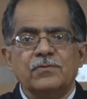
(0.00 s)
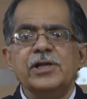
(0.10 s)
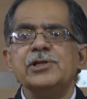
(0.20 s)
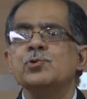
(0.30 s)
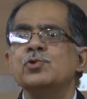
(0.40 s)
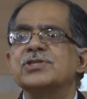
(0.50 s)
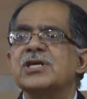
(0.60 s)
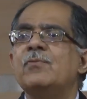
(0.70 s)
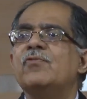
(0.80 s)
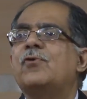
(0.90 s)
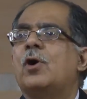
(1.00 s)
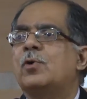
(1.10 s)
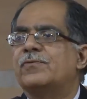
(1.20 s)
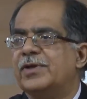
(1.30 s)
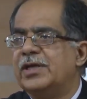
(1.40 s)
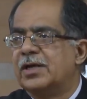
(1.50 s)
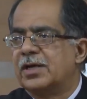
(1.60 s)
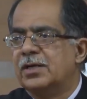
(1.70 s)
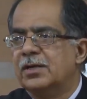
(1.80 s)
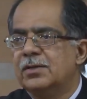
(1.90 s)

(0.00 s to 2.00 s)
will use some form of AI